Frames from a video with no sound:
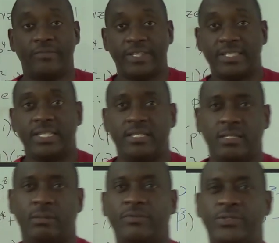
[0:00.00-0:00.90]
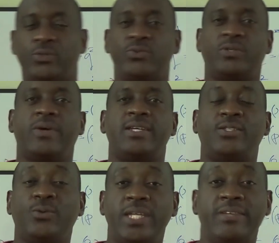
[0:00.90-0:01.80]
you see the sum of two squares,
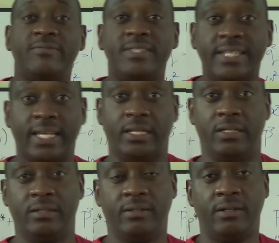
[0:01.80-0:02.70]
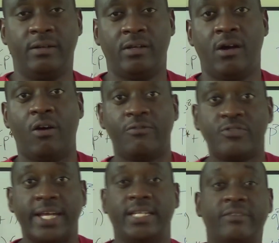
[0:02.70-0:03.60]
don't even think of
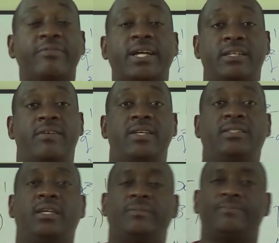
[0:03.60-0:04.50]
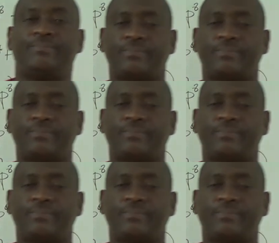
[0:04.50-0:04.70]
trying to factorize that.